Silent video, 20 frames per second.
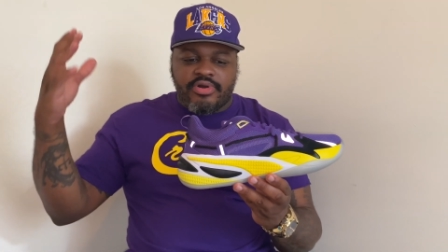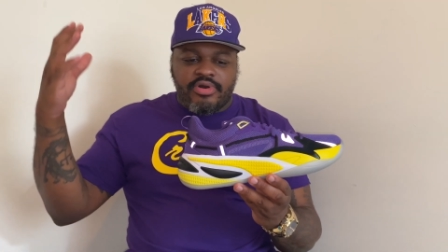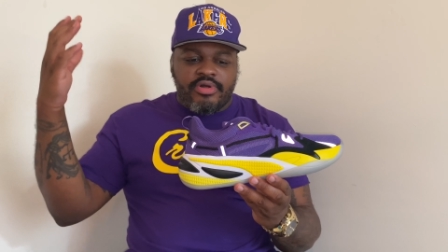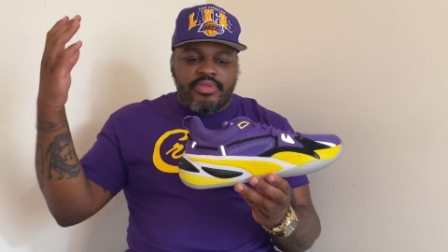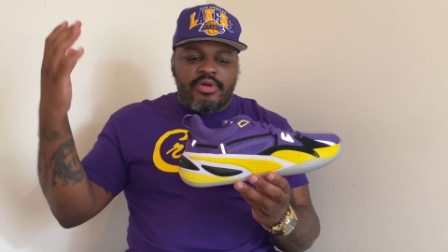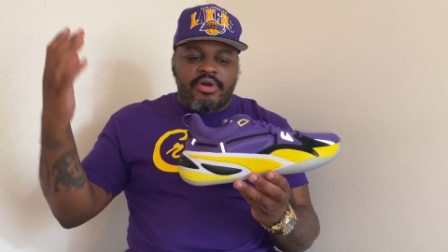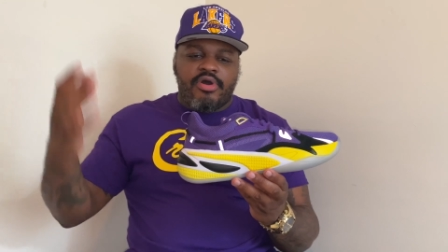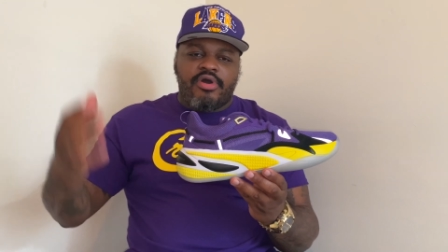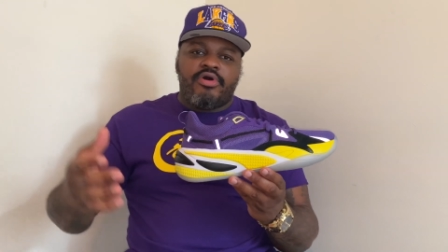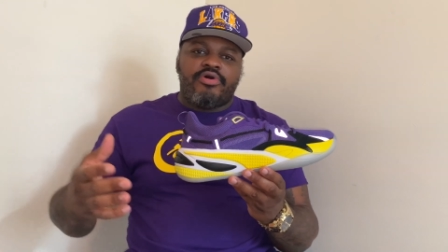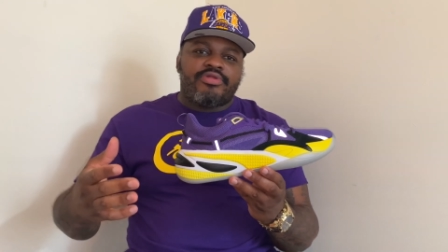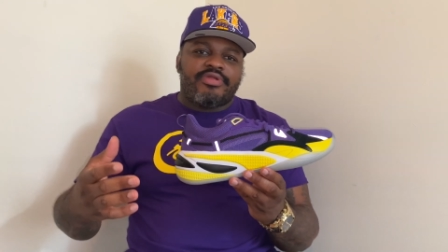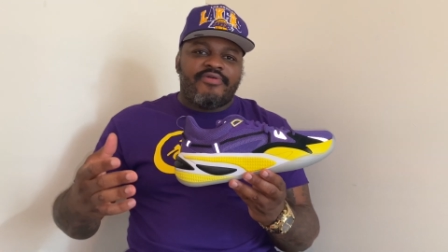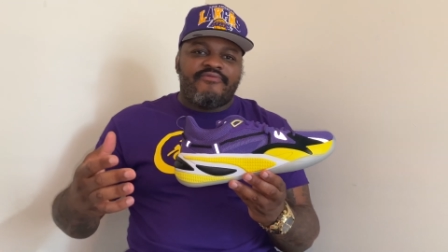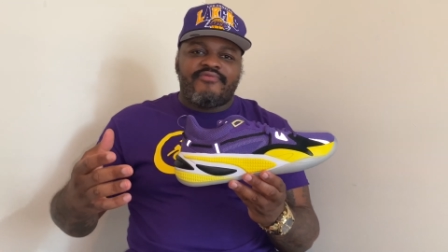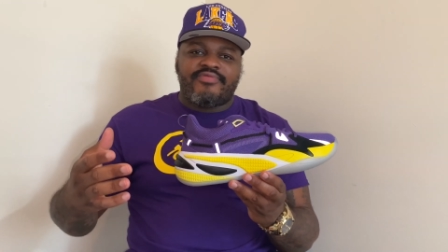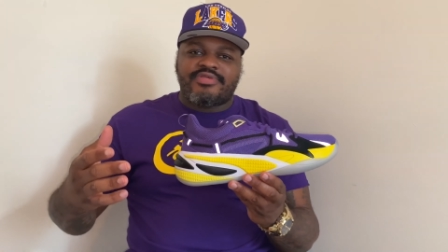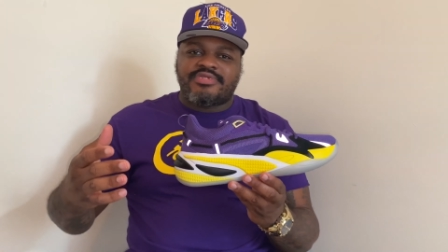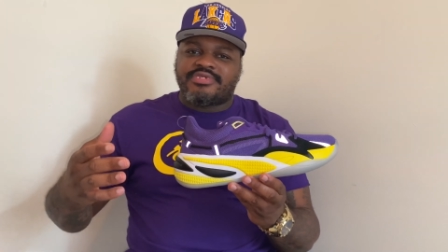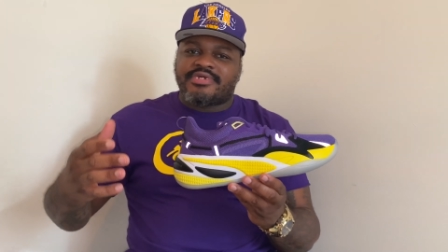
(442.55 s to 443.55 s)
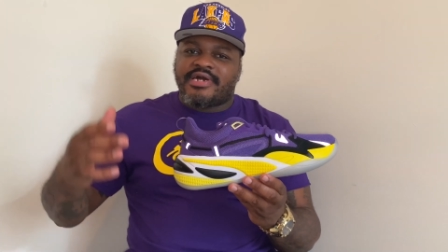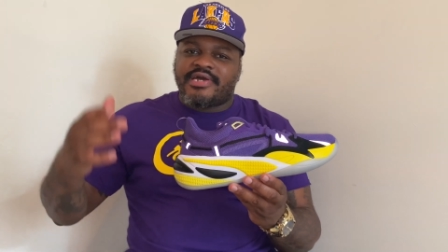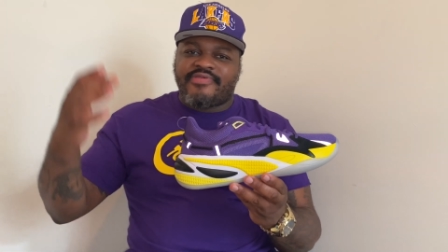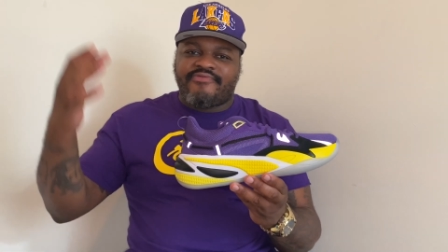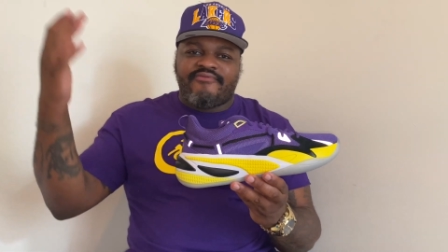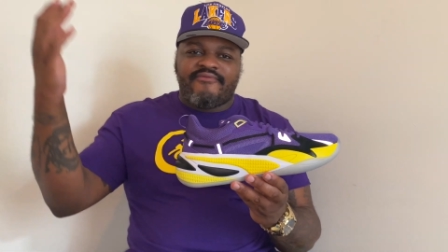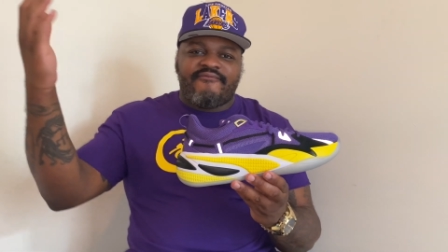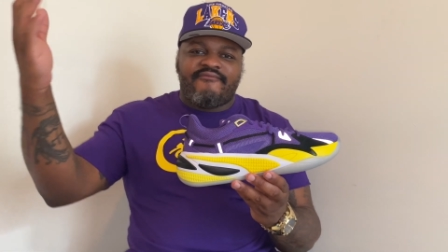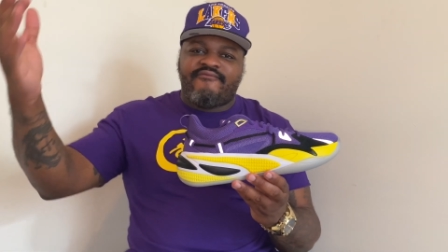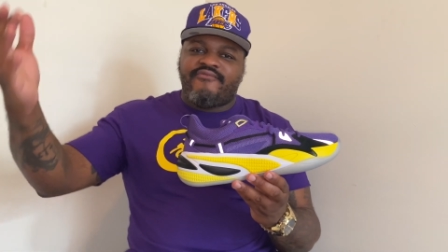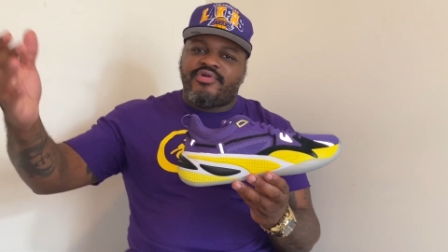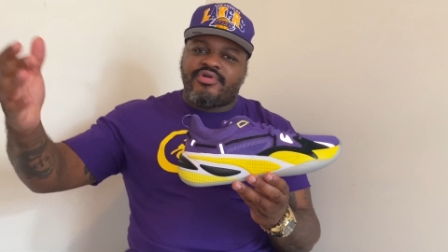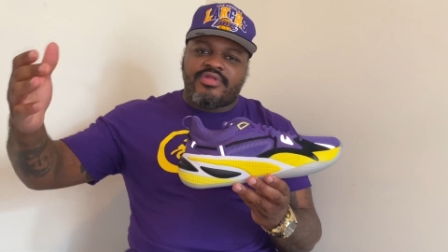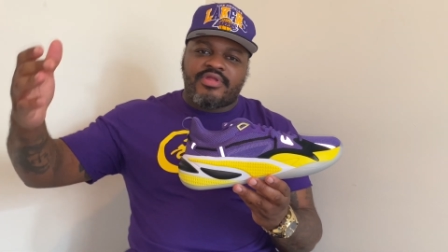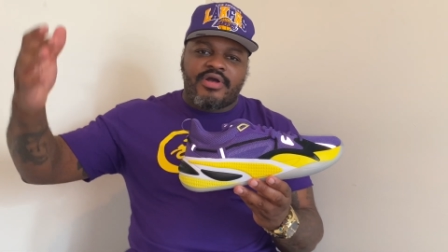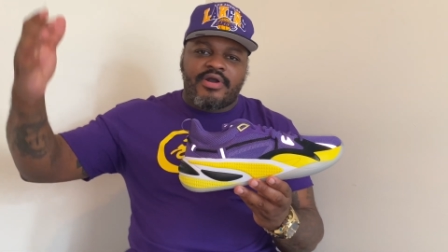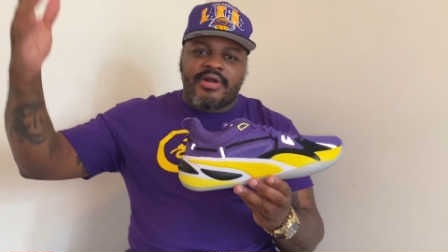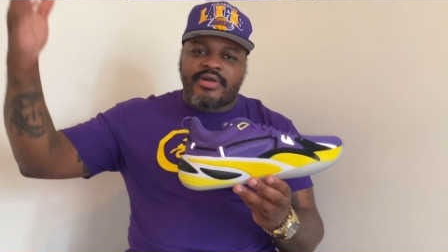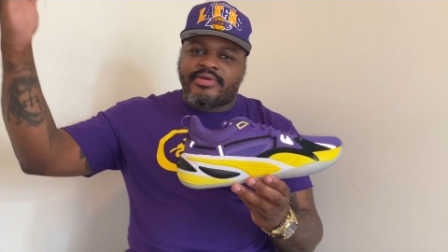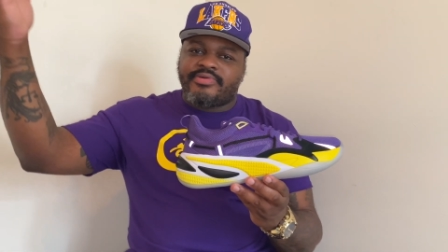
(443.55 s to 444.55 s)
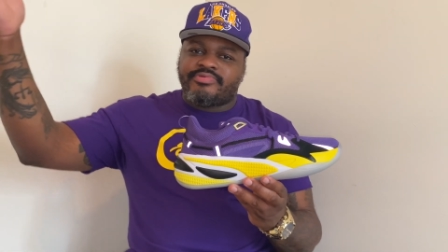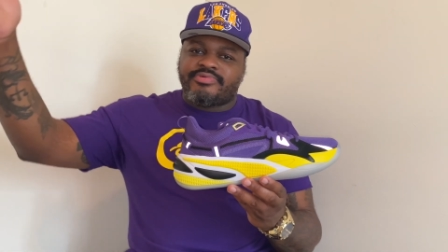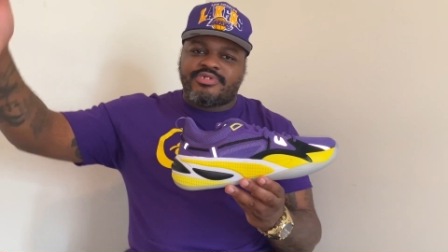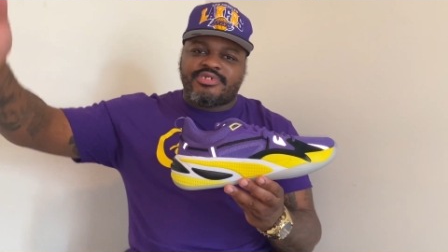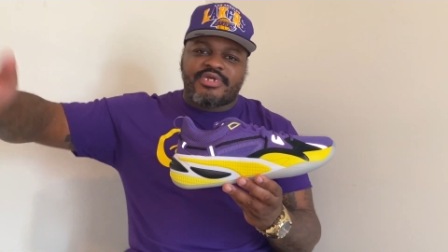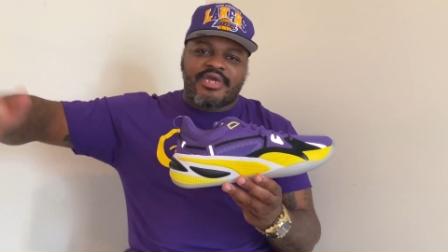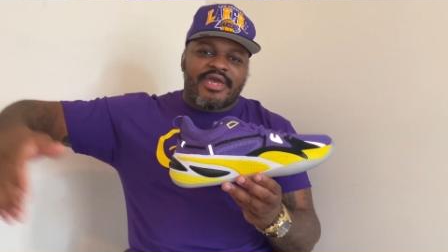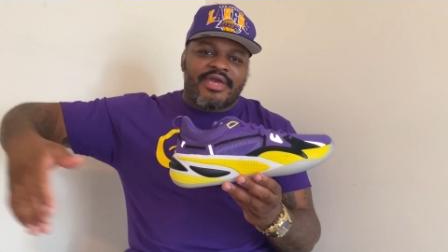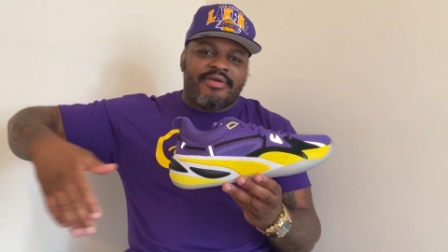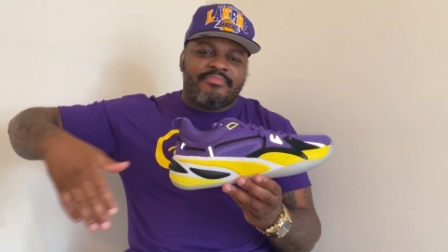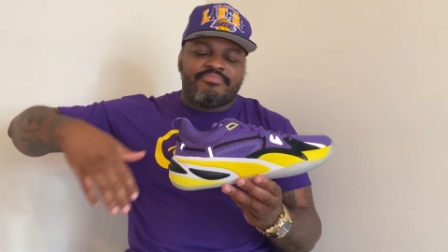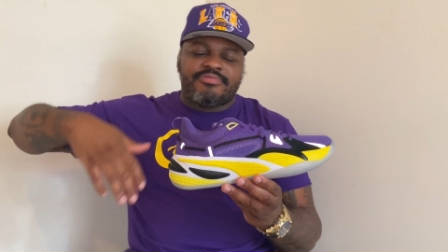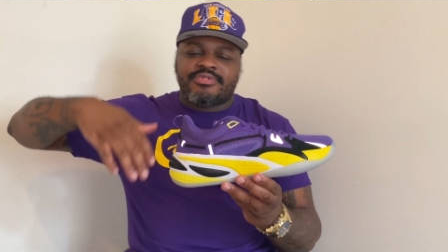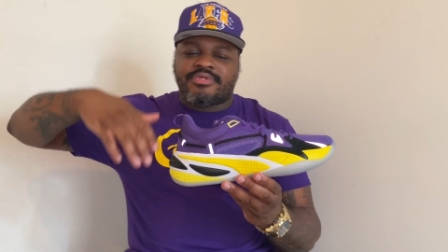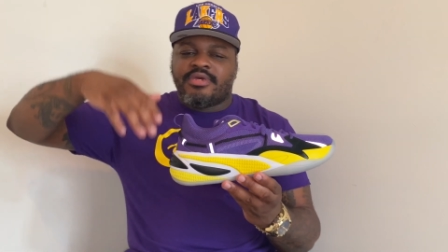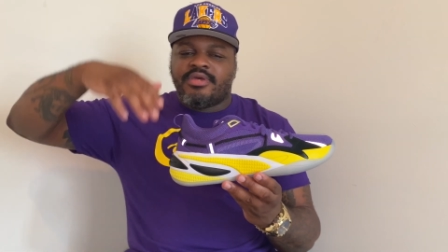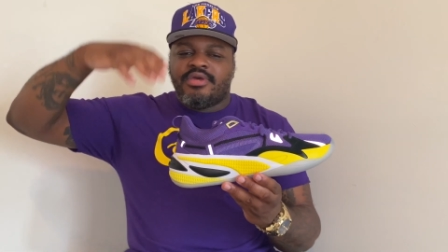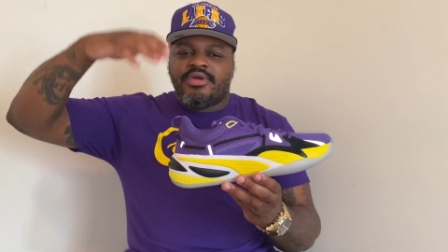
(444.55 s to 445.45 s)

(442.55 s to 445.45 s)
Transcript: on all different sites, from Foot Locker, Champs